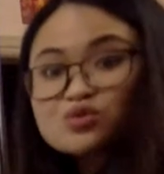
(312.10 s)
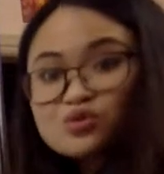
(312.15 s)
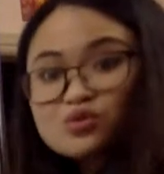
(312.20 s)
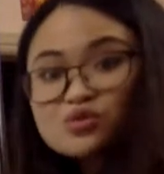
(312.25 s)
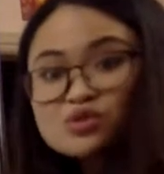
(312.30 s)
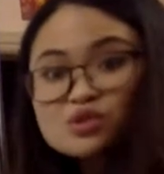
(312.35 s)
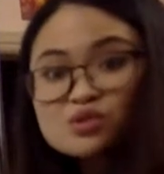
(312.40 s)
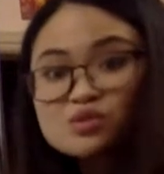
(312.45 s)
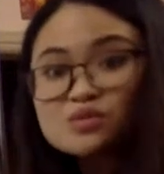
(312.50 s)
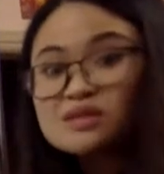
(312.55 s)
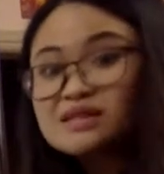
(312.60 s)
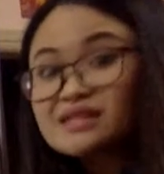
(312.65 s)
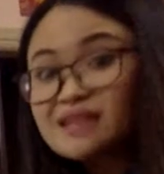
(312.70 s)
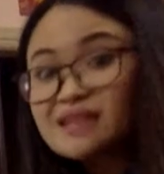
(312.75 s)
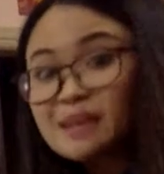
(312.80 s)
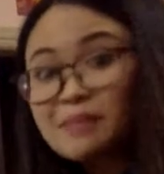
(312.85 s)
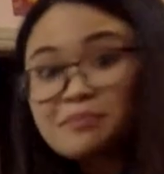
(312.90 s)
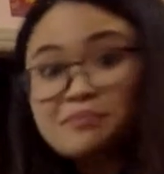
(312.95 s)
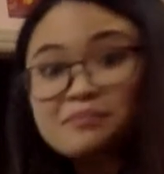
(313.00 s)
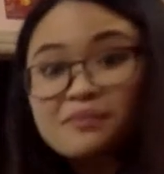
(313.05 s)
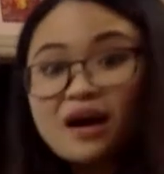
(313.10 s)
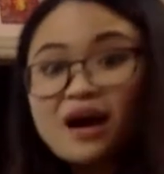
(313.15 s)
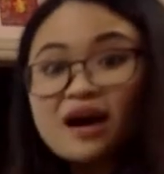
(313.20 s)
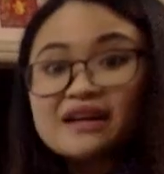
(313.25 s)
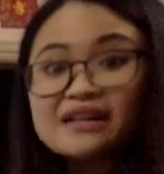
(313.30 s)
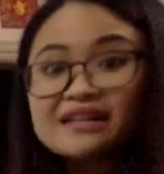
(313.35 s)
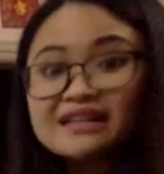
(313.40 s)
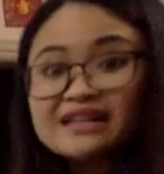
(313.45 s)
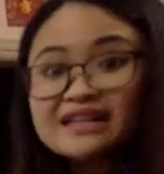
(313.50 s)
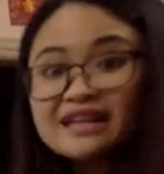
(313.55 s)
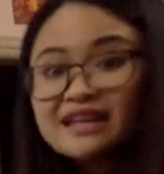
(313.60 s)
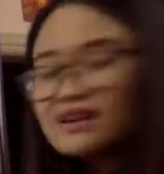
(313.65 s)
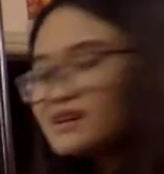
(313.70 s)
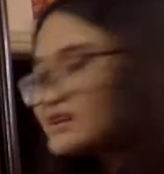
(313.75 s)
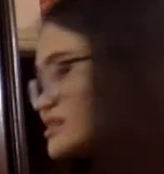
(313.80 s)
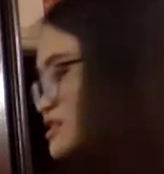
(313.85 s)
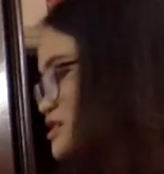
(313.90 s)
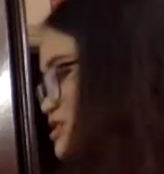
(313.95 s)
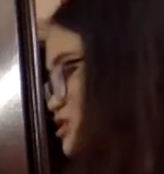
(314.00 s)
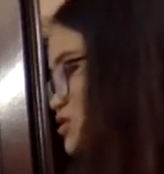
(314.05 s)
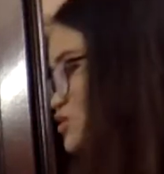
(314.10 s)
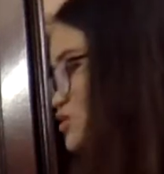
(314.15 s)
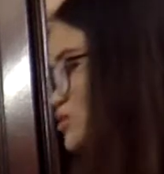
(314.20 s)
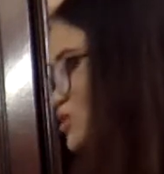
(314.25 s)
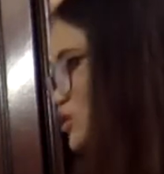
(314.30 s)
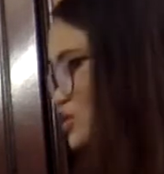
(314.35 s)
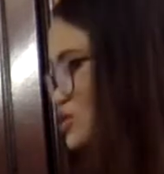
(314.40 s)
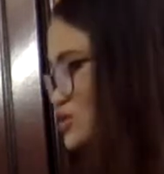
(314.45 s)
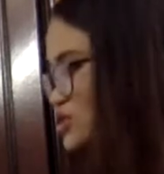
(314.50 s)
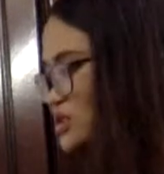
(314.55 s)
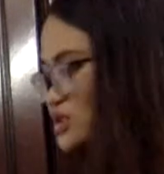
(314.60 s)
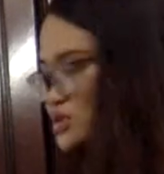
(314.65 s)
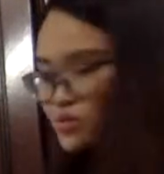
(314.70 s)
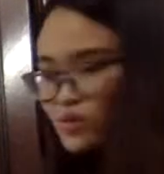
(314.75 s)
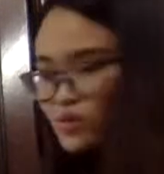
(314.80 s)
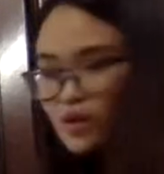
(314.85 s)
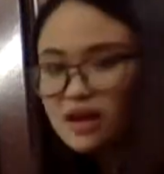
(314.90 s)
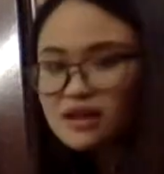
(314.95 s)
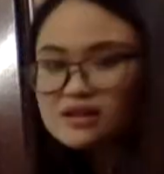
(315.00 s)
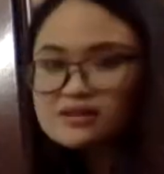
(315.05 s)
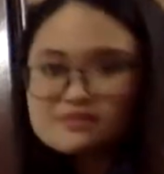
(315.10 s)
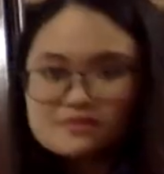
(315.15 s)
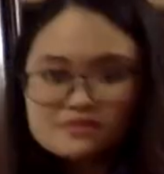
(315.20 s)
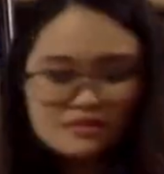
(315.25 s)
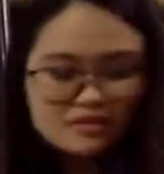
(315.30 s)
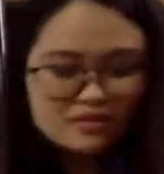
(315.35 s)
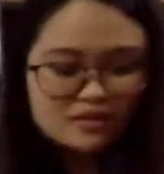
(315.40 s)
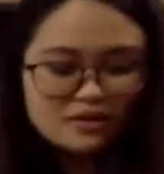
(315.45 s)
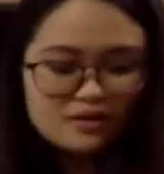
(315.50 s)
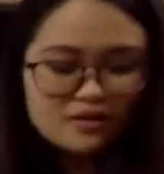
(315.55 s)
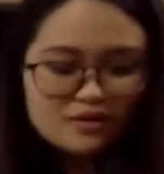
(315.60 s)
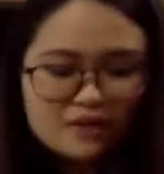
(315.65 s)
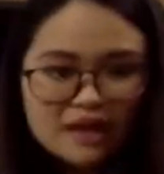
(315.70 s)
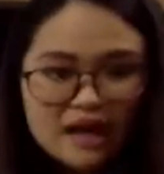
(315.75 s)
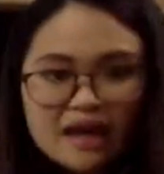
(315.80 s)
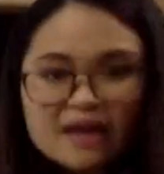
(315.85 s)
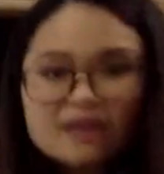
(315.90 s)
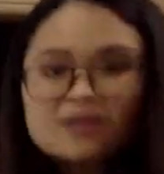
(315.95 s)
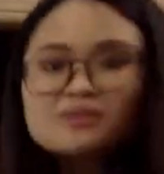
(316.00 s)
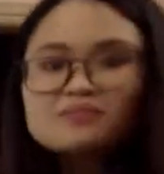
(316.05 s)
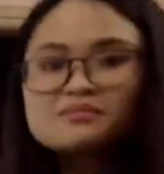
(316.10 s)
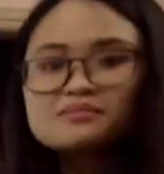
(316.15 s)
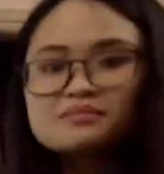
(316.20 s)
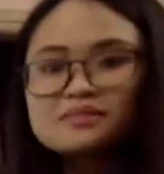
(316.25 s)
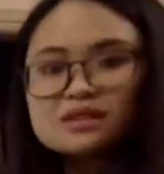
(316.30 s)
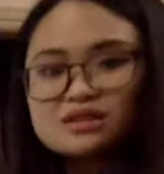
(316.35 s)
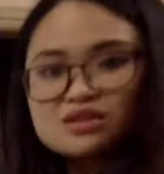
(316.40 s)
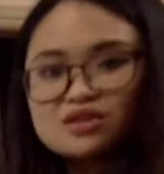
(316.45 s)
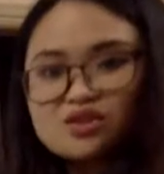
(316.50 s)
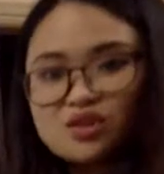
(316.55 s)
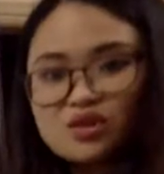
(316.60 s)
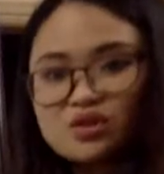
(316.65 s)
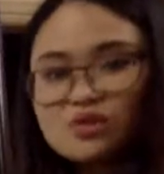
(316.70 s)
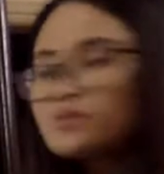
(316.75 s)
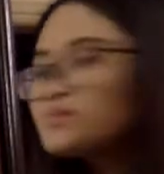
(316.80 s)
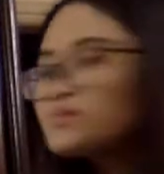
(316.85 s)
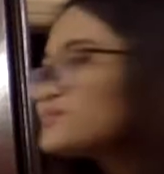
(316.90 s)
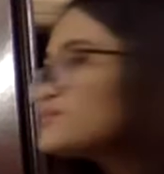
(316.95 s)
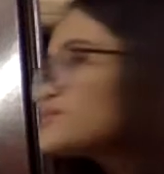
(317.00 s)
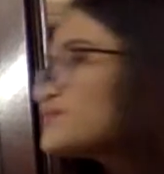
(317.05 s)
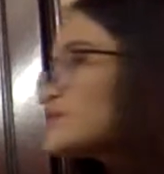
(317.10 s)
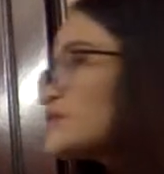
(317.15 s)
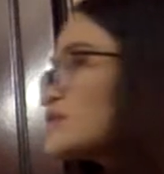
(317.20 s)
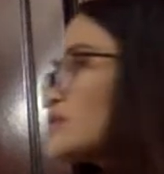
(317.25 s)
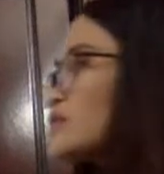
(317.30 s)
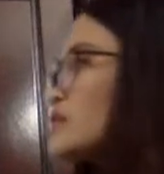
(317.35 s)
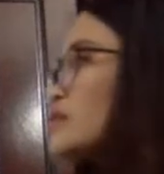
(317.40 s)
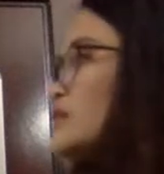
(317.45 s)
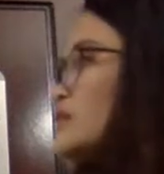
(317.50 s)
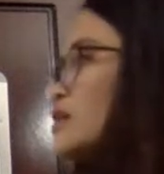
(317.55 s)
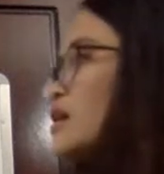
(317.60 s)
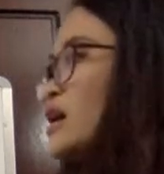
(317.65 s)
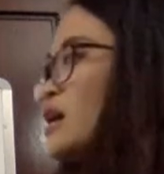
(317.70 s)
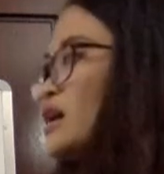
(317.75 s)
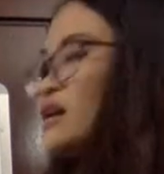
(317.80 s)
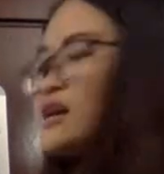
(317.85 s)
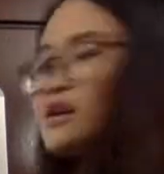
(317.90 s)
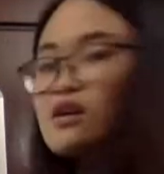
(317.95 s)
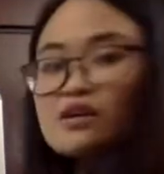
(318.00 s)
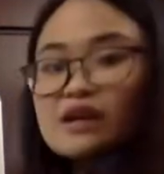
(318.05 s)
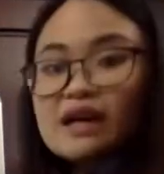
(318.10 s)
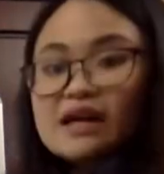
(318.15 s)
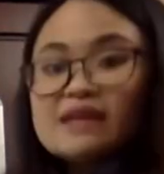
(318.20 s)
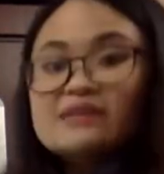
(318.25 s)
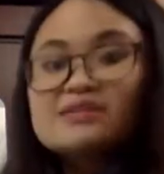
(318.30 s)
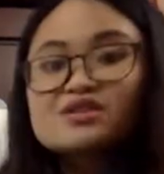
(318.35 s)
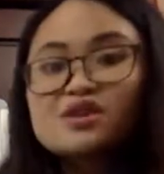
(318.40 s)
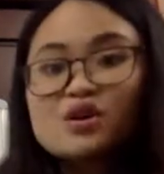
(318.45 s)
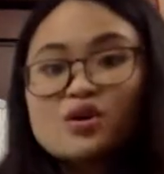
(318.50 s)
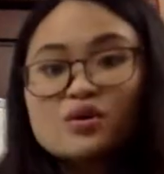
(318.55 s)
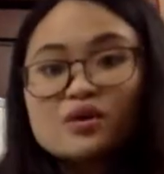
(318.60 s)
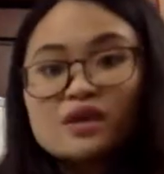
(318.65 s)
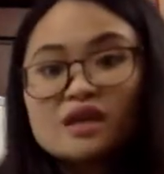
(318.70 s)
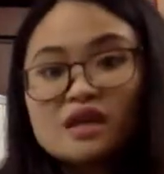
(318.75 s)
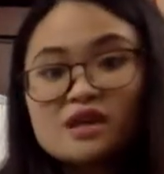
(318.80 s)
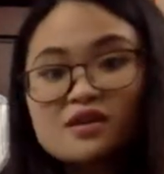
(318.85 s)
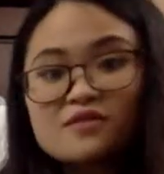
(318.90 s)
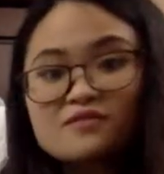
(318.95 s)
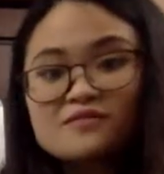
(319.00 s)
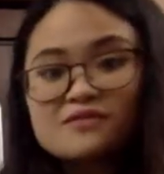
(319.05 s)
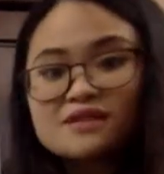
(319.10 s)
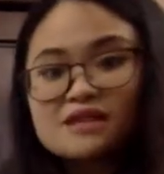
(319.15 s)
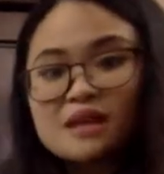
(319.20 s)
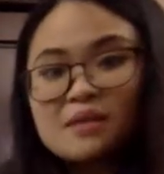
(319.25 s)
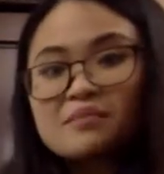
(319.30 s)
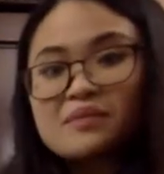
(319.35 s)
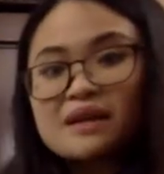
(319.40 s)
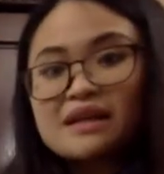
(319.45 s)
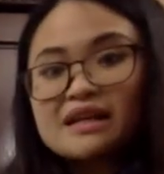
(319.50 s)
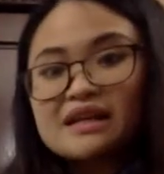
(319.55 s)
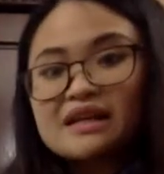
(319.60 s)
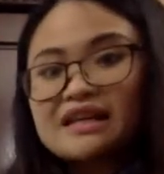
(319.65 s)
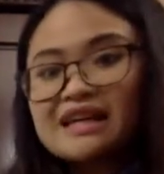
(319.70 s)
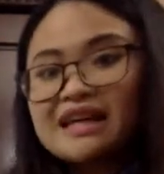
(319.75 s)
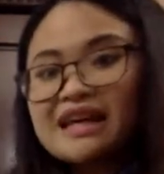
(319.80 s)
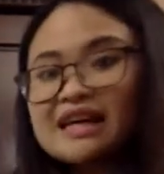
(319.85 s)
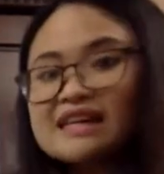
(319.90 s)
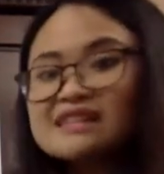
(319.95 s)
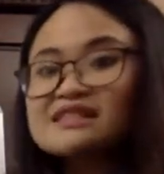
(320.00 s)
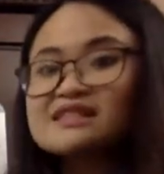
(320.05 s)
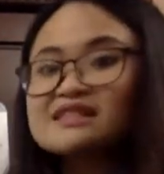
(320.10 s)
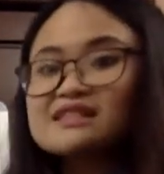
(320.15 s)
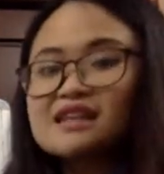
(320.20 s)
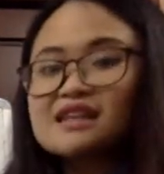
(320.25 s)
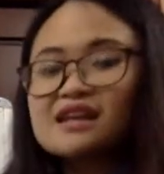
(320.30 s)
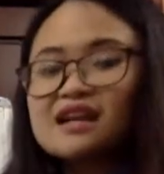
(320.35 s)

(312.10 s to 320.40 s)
sub idea, so not just one, okay, but two. Okay, so if somebody can